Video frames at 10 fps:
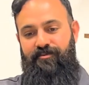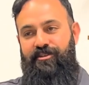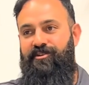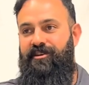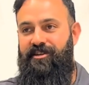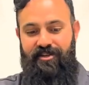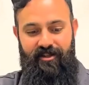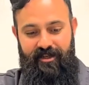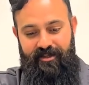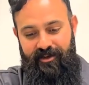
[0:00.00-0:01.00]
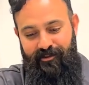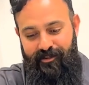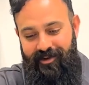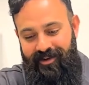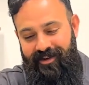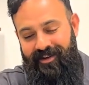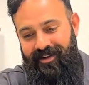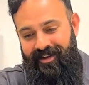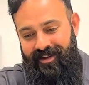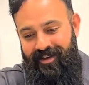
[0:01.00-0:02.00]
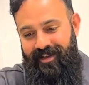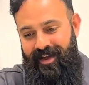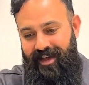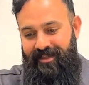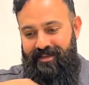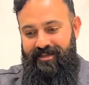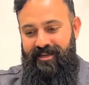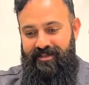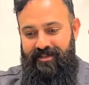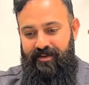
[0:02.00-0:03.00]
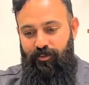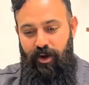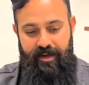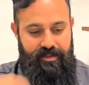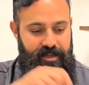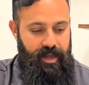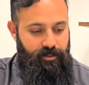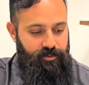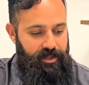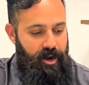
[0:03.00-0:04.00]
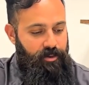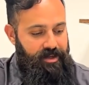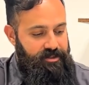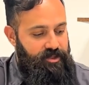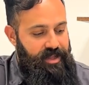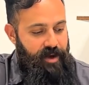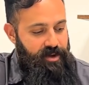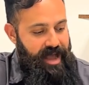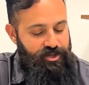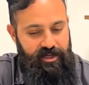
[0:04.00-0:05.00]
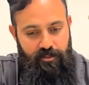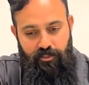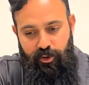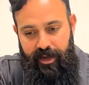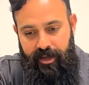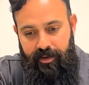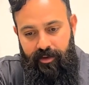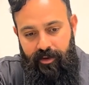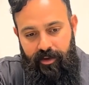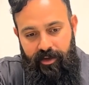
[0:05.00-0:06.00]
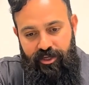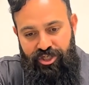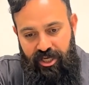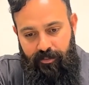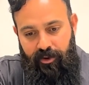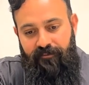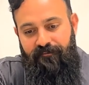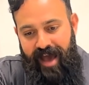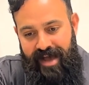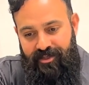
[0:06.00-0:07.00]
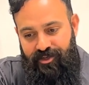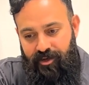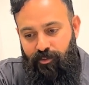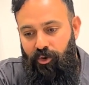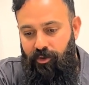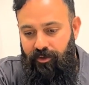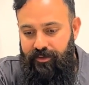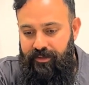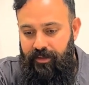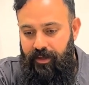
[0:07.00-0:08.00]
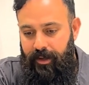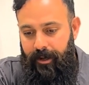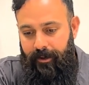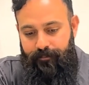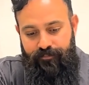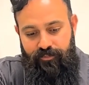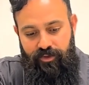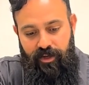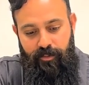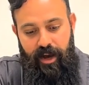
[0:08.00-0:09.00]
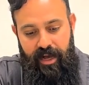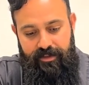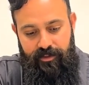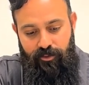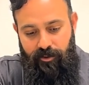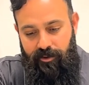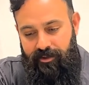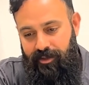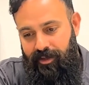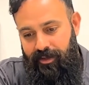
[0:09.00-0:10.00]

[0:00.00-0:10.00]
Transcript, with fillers: they would traditionally do. And this is what is enabled with that process. So now we actually can bring cheaper, faster molds um, to composite world